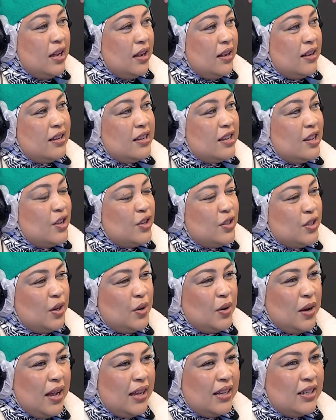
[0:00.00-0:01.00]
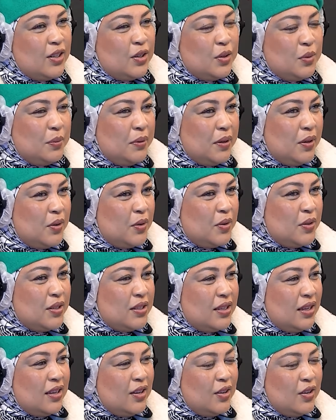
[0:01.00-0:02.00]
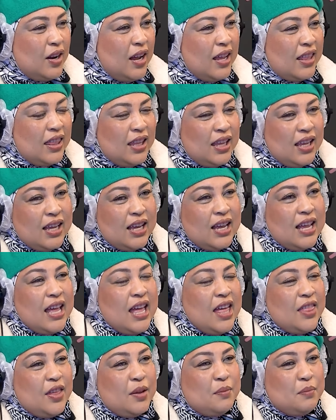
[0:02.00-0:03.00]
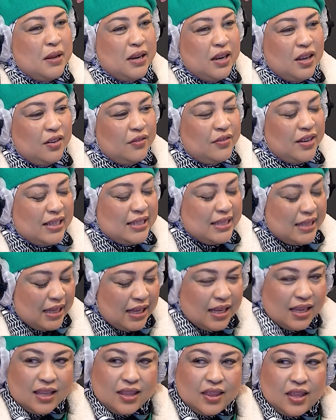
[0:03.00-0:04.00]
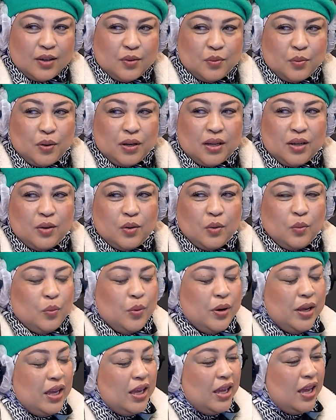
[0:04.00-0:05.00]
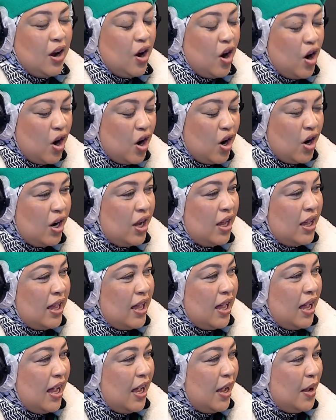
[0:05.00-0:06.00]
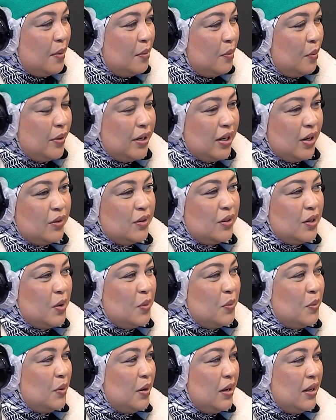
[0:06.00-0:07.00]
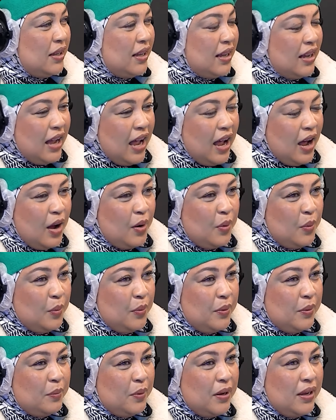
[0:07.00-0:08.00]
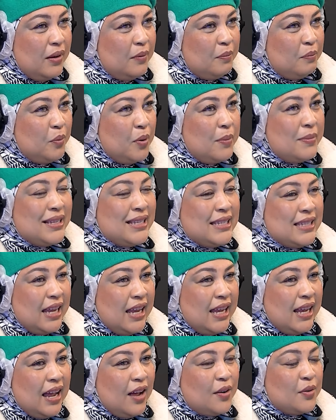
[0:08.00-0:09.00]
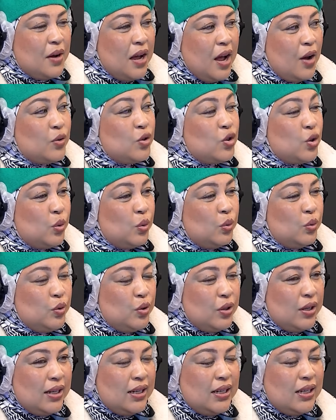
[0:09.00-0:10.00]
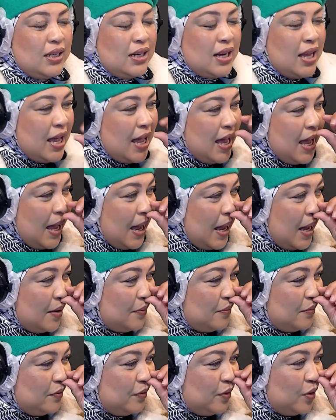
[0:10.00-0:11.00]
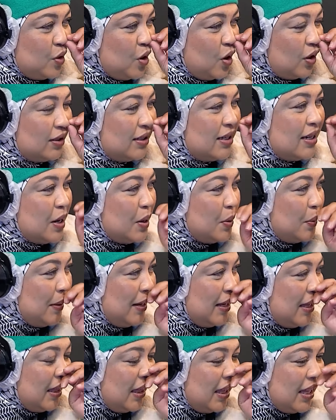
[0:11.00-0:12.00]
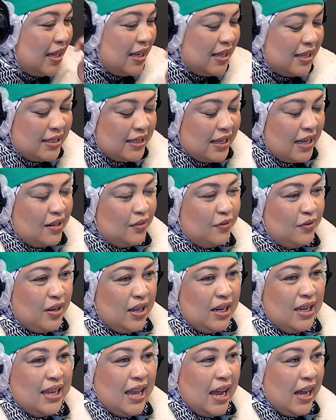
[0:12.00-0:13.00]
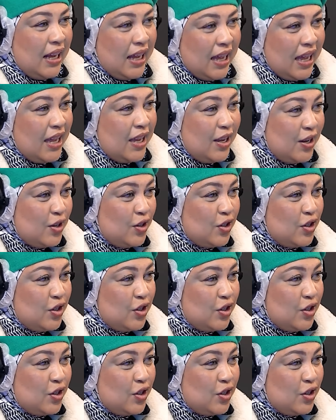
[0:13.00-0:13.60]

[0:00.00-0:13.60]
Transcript: Yeah. So I knew because, you know, I think that many of us think that when we are, we don't know, we mistake our children for not knowing things at a very young age.